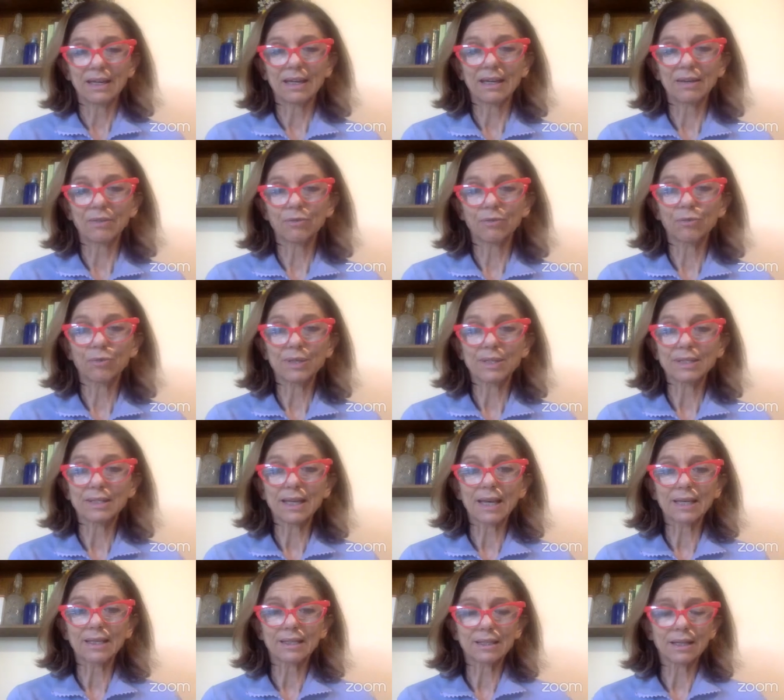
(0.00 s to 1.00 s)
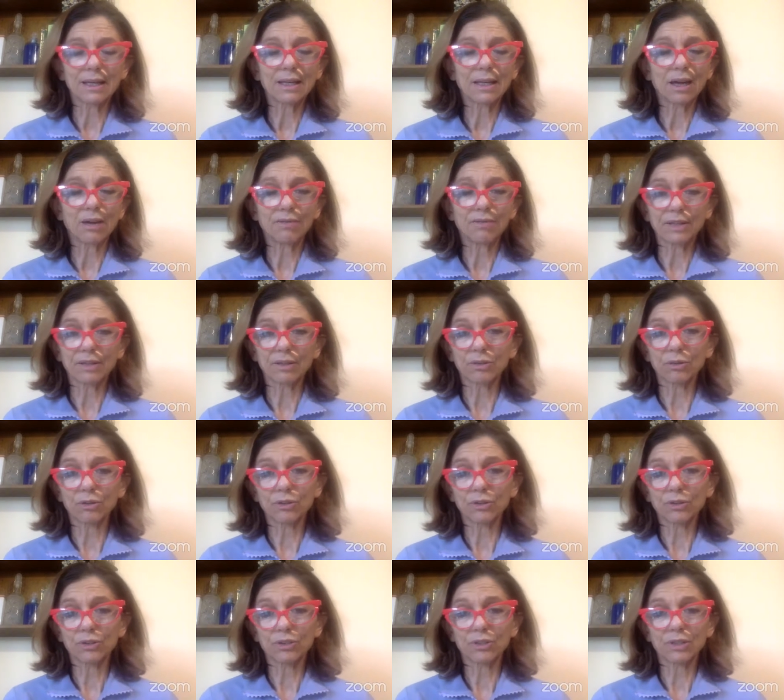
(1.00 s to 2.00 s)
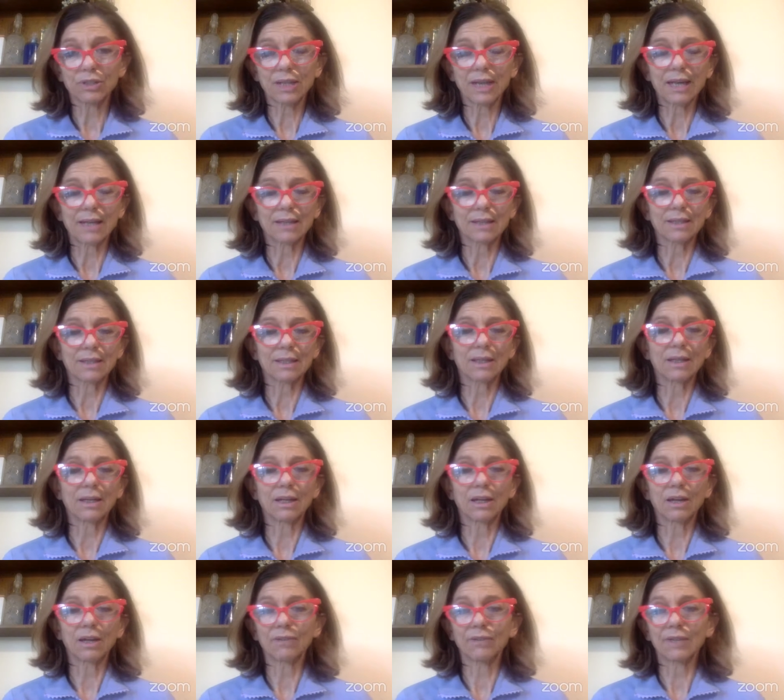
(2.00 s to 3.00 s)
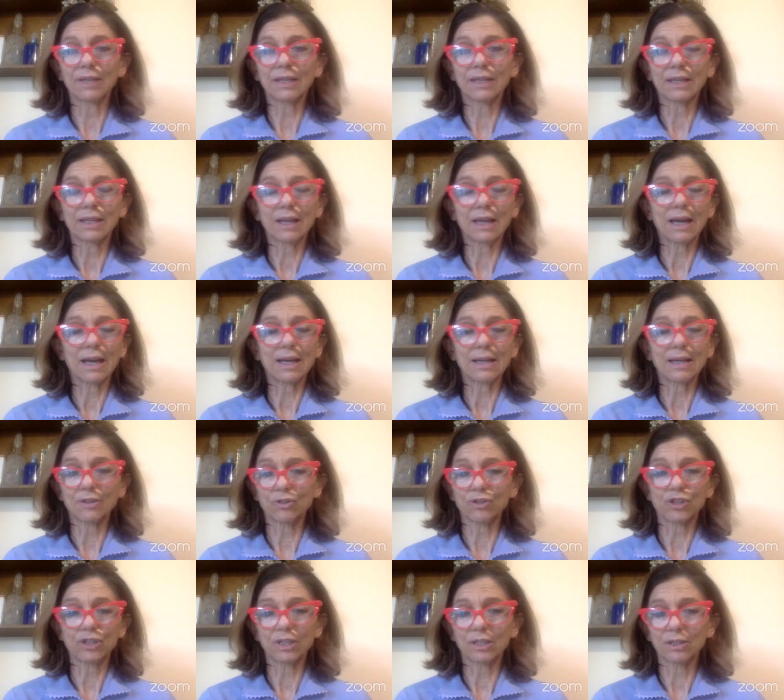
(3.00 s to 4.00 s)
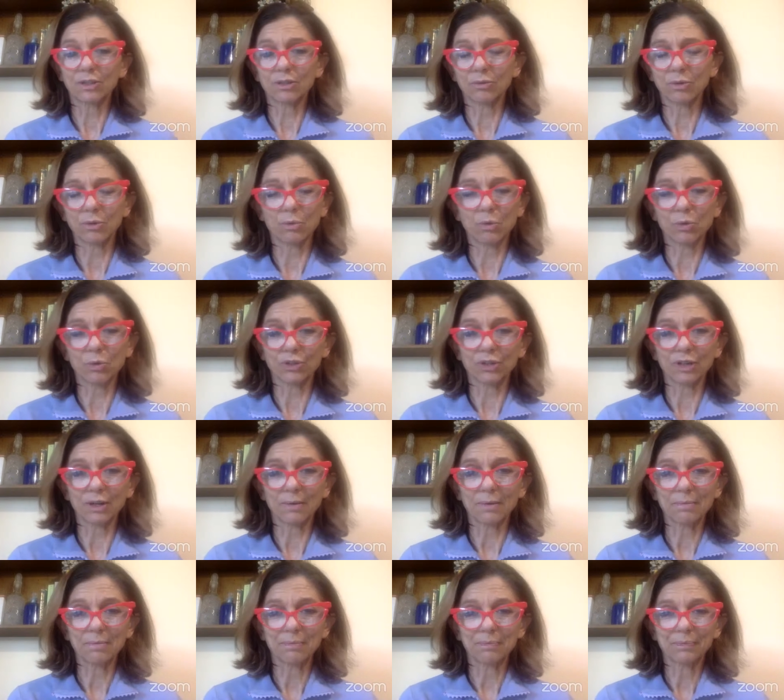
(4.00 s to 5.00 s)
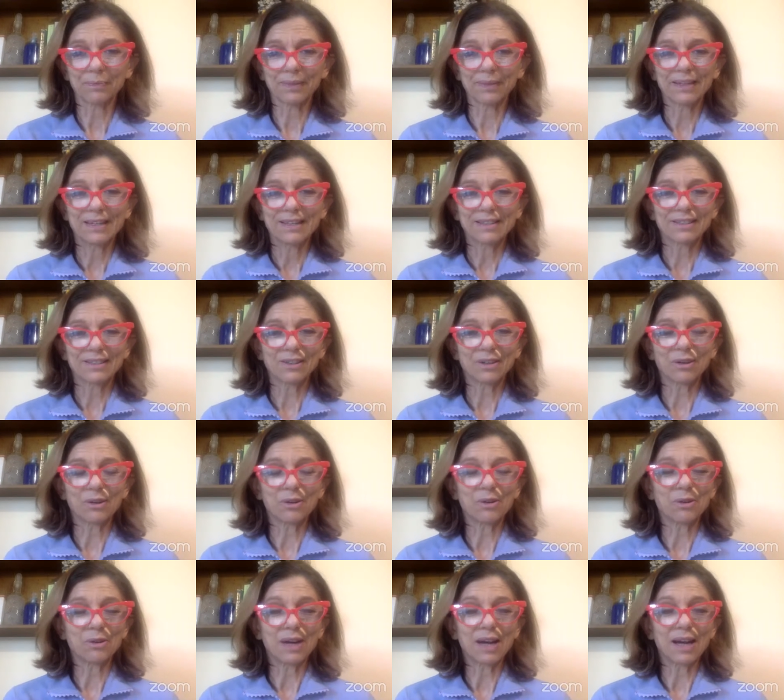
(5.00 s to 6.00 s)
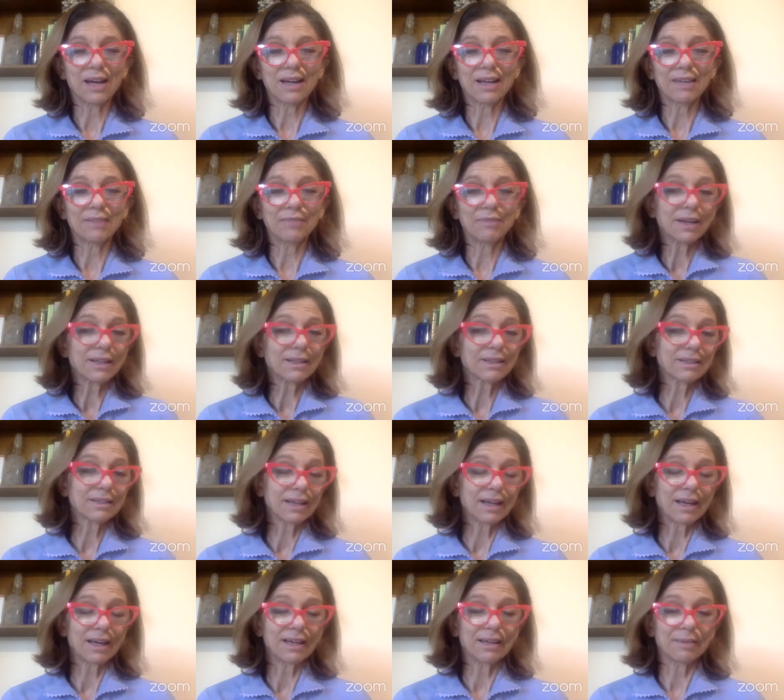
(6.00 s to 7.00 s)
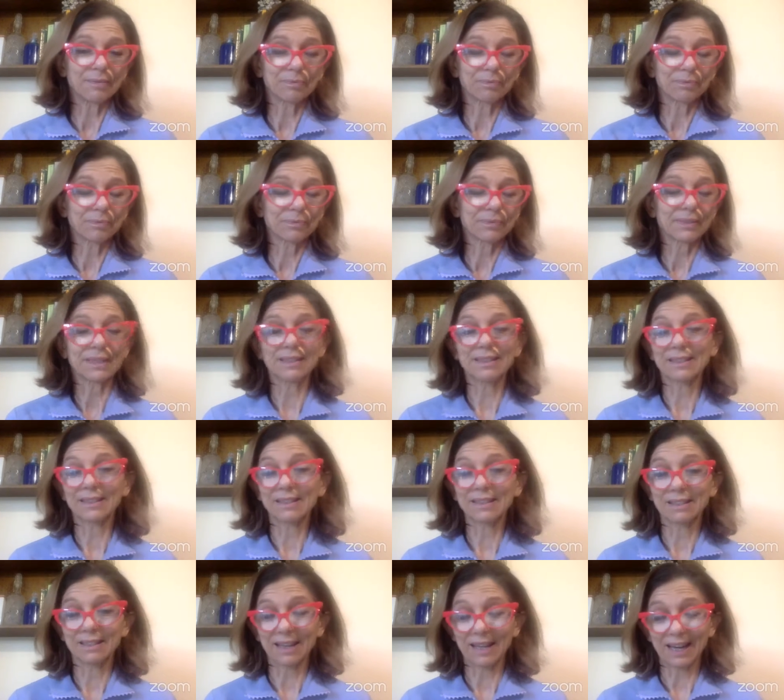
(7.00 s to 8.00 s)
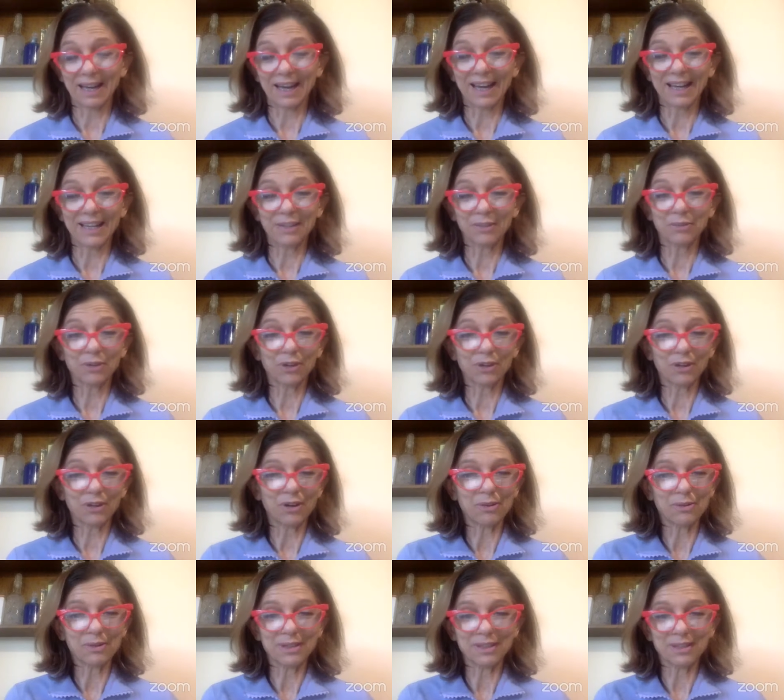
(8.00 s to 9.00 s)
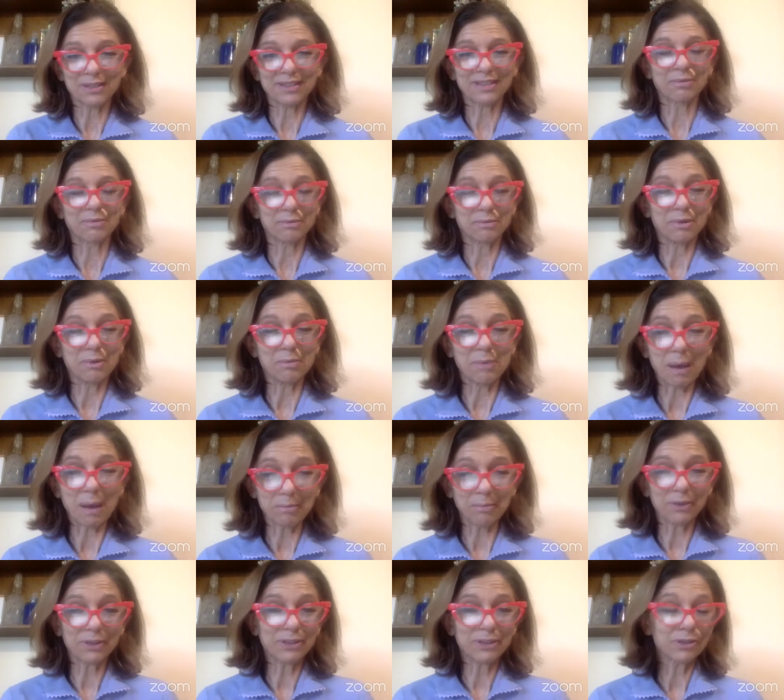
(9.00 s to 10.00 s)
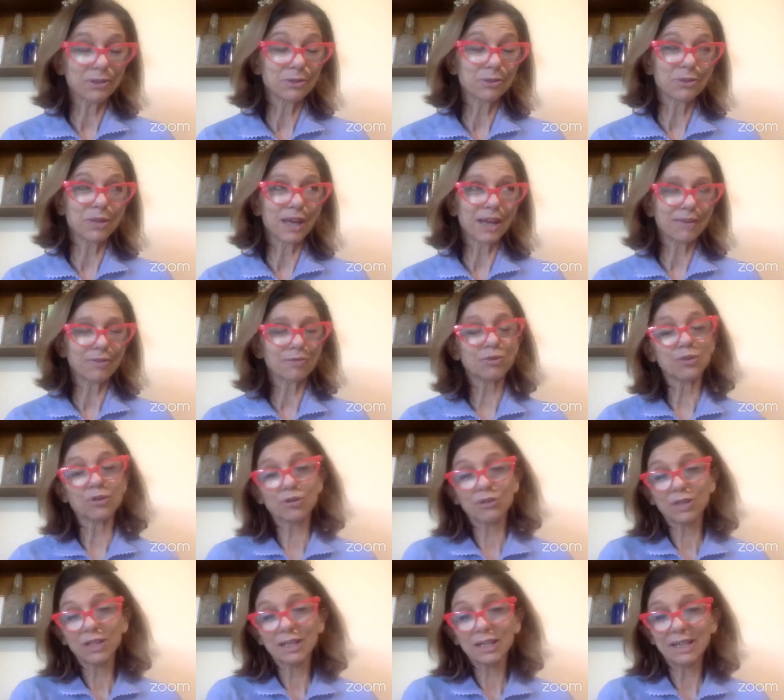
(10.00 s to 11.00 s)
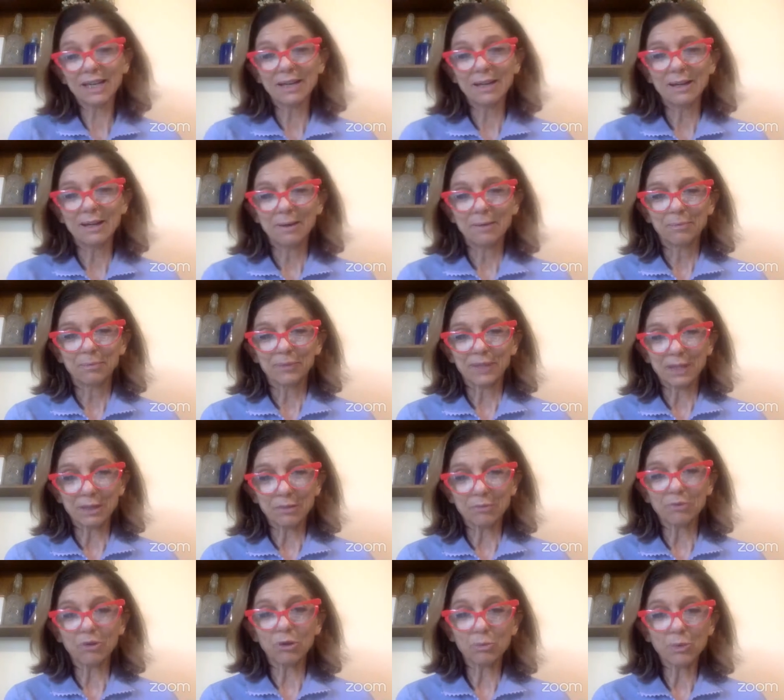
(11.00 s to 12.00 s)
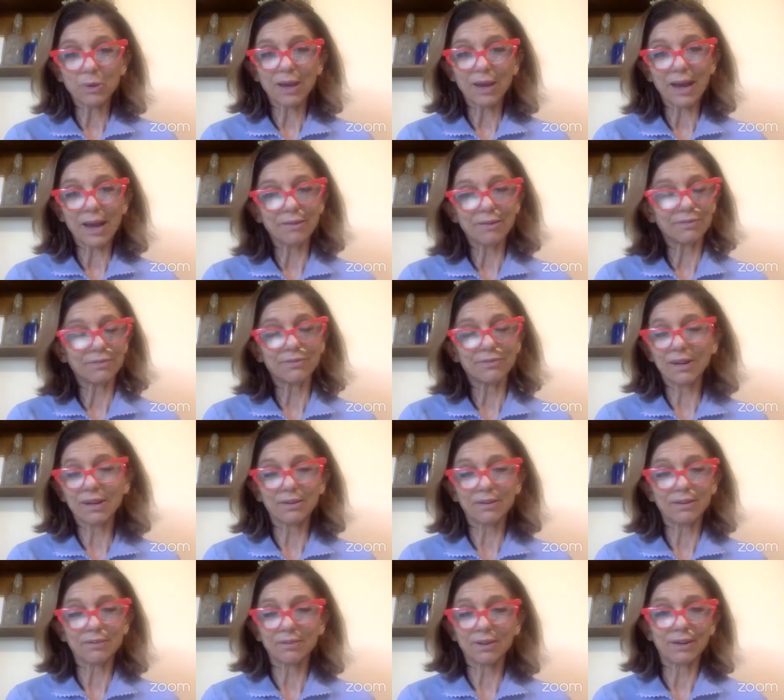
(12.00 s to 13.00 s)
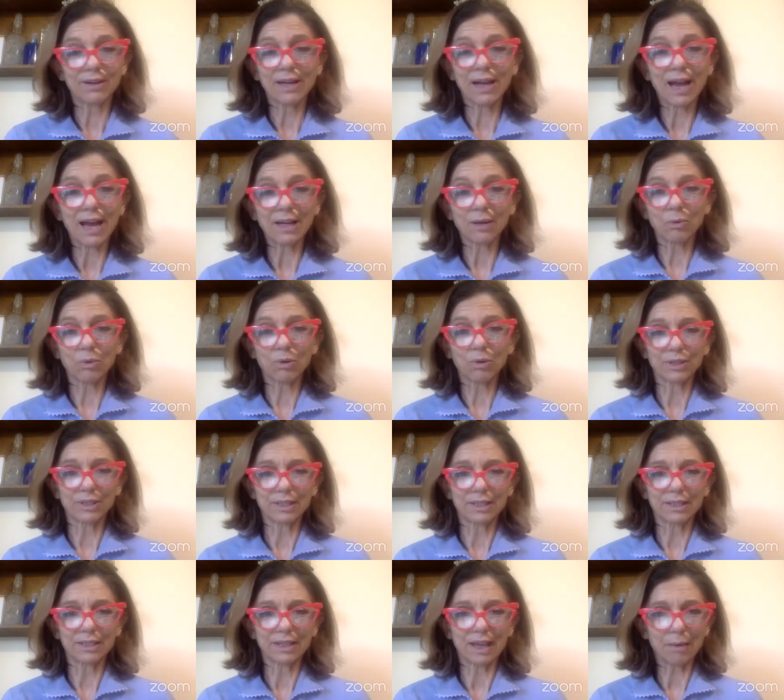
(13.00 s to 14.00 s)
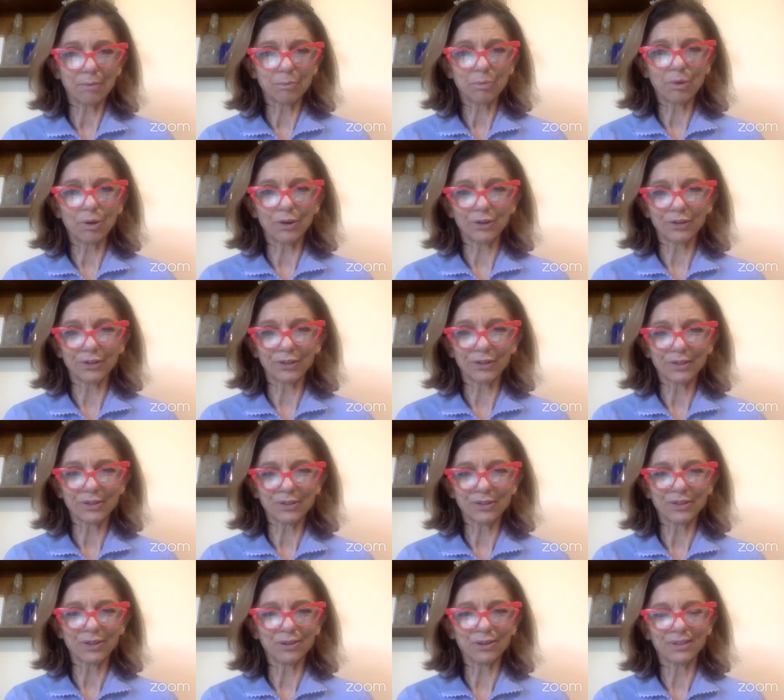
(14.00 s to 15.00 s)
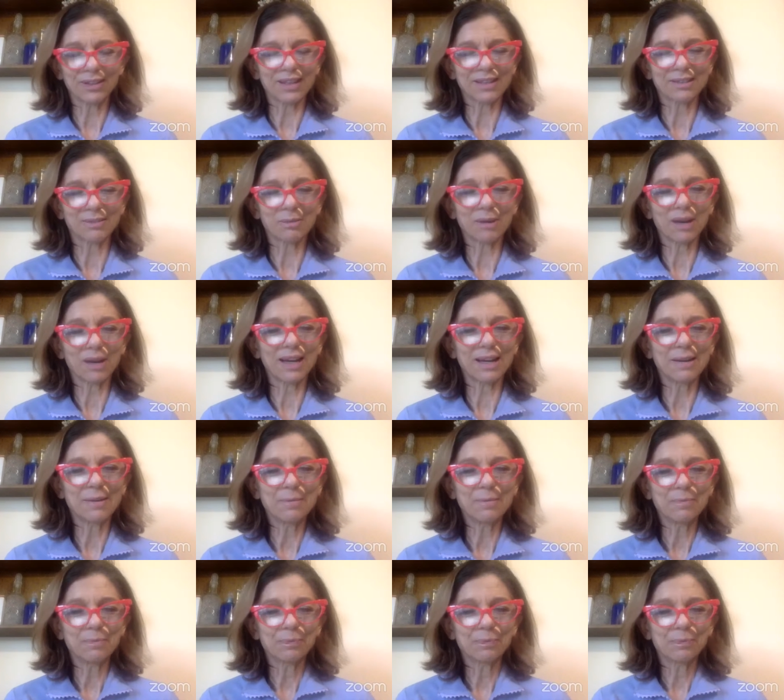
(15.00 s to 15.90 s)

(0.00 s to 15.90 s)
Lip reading: if we send loving thoughts and loving energy to the water. So in fact, I do not always remember to do that. Fortunately, in Rome, we have very, very high quality tap water. So that's why